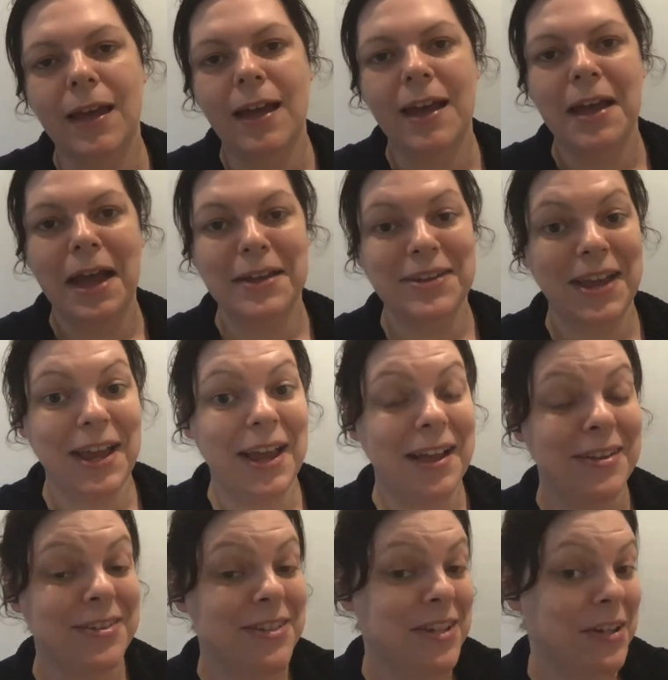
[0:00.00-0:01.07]
And
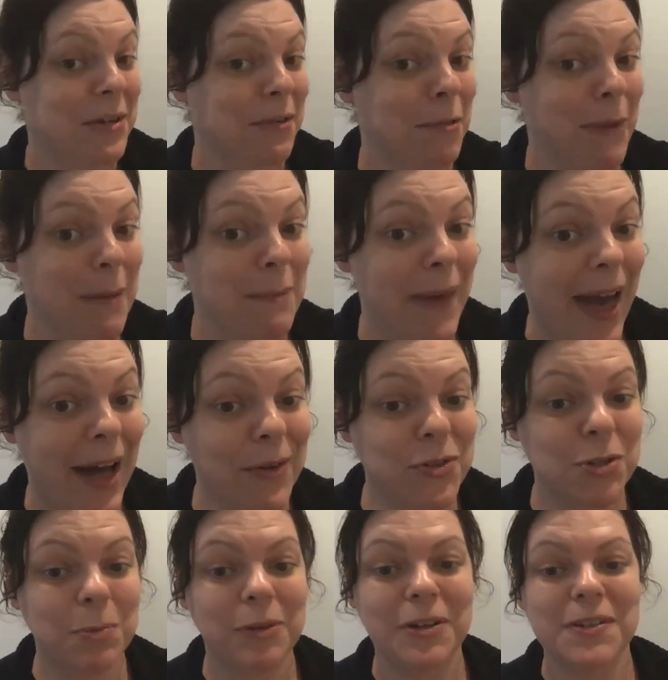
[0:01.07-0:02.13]
do you remember
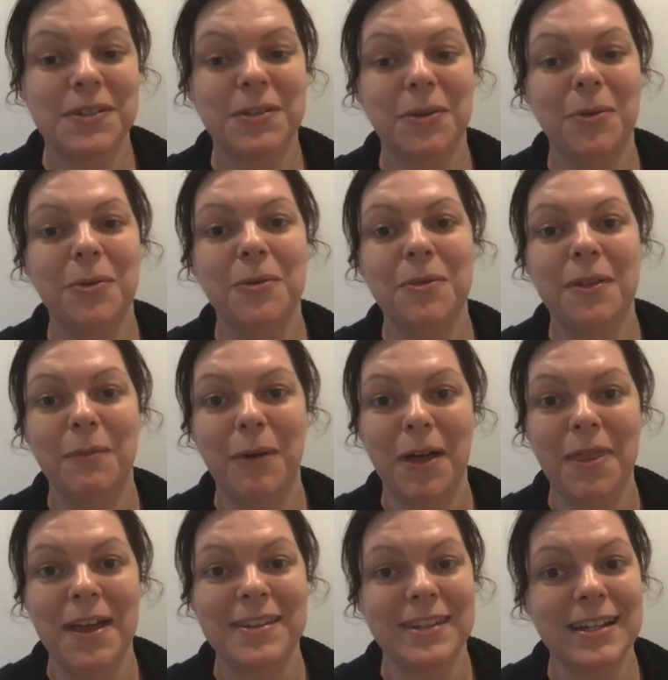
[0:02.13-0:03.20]
algebra at school? Well,
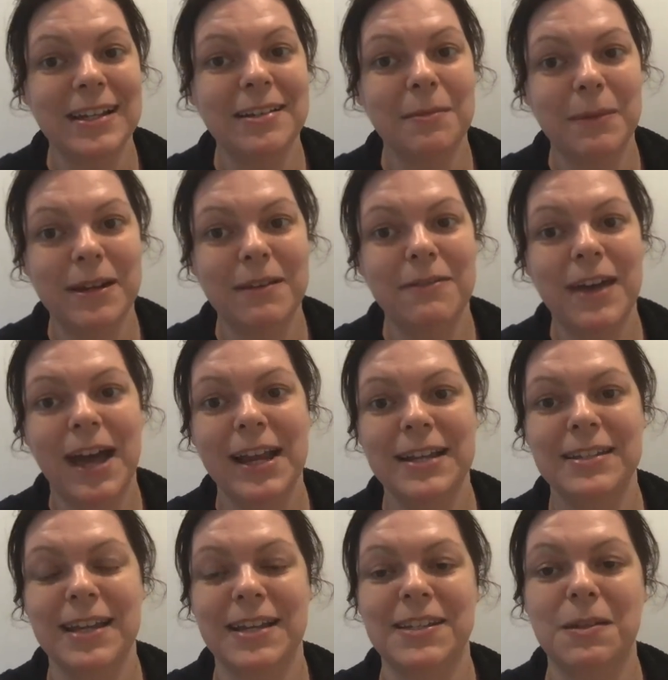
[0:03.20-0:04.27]
there's a little bit of that
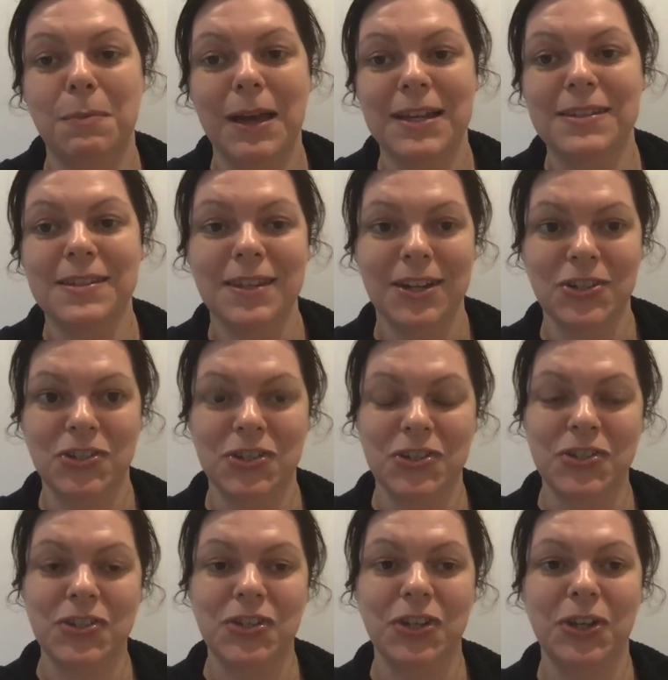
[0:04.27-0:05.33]
in database
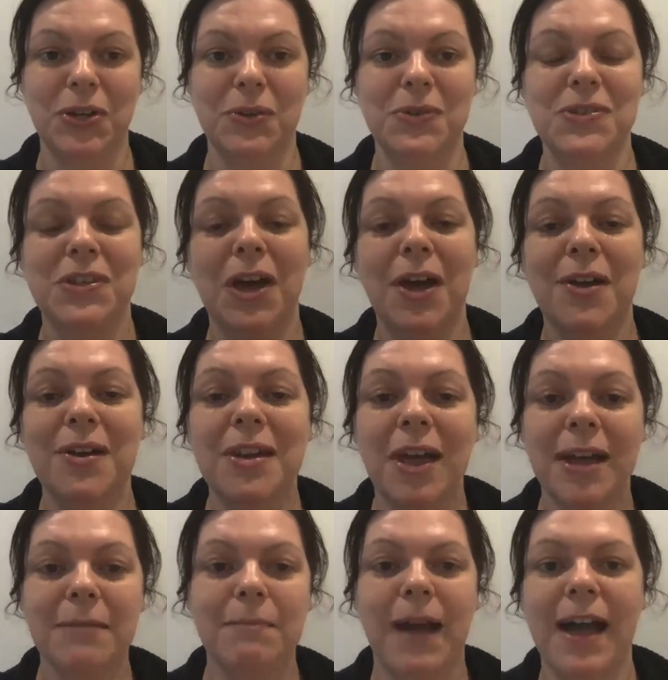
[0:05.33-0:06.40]
searches too. So
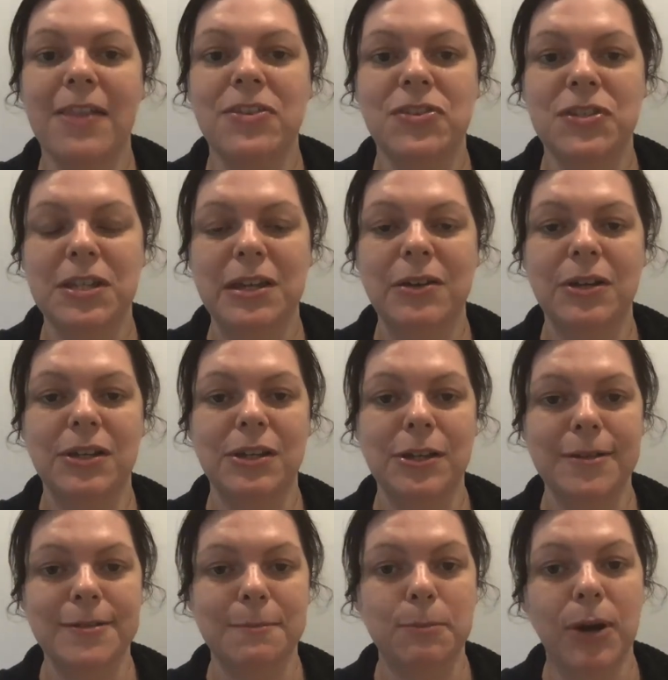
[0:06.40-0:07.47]
like maths, you can
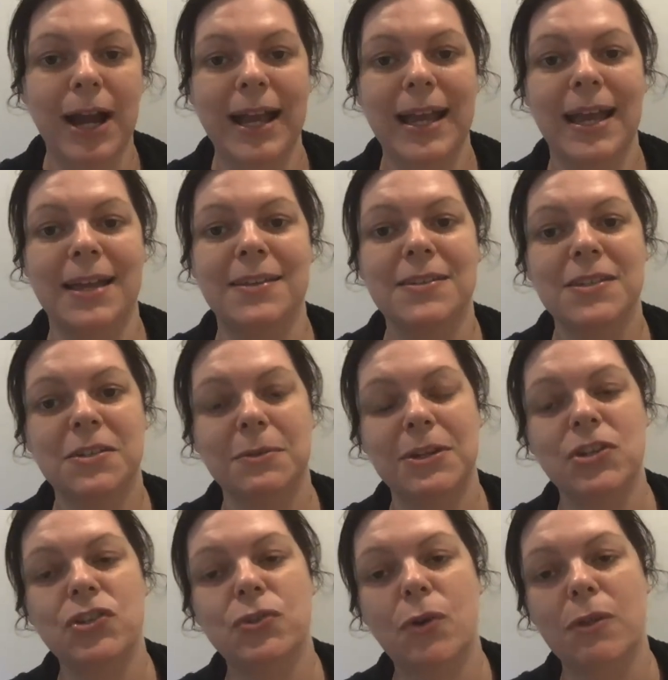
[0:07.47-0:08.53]
use brackets to
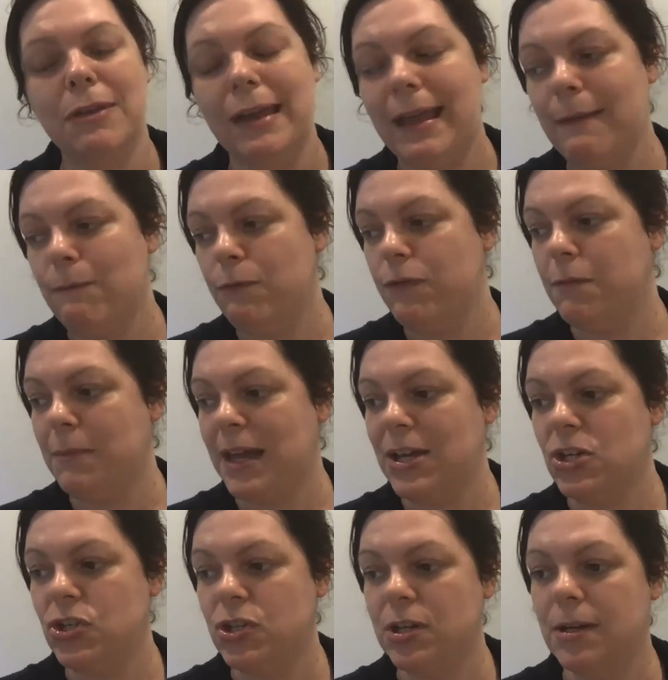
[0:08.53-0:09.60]
ensure that
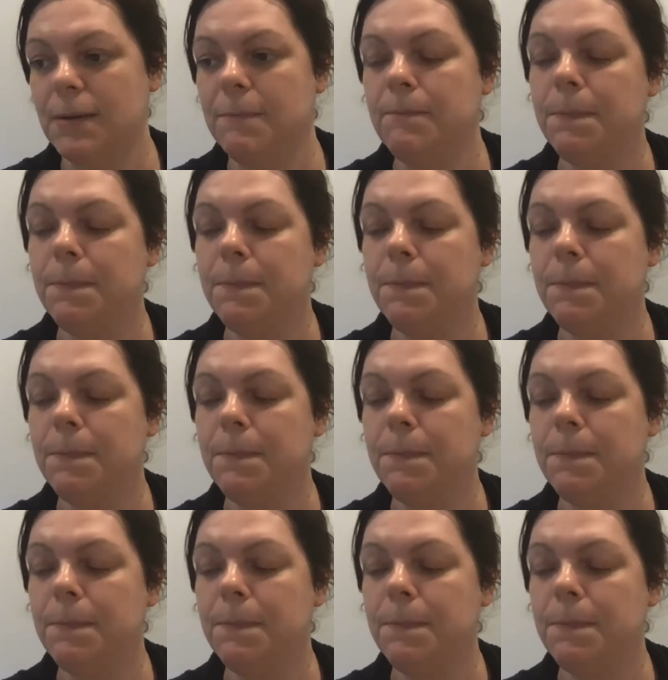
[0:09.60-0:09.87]
information